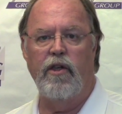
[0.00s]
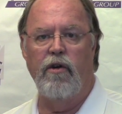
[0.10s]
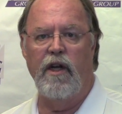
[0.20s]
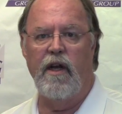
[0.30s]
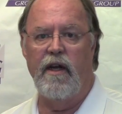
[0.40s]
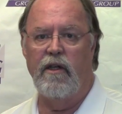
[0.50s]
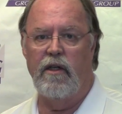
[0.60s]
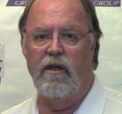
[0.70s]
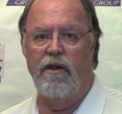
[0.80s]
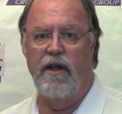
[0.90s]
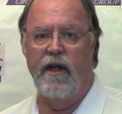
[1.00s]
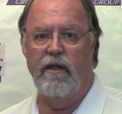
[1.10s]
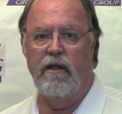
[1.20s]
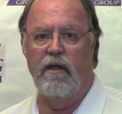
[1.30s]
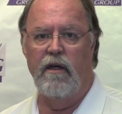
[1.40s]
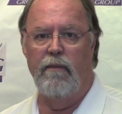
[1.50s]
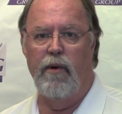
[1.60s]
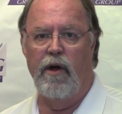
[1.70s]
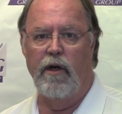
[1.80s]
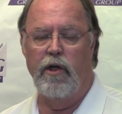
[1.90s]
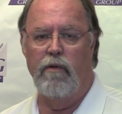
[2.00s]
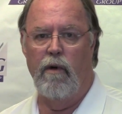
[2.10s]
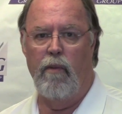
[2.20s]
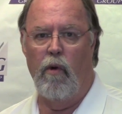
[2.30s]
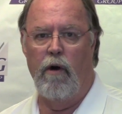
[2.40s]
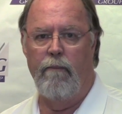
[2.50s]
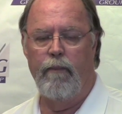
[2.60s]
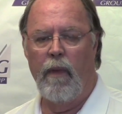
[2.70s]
30 days till the next uh, production report.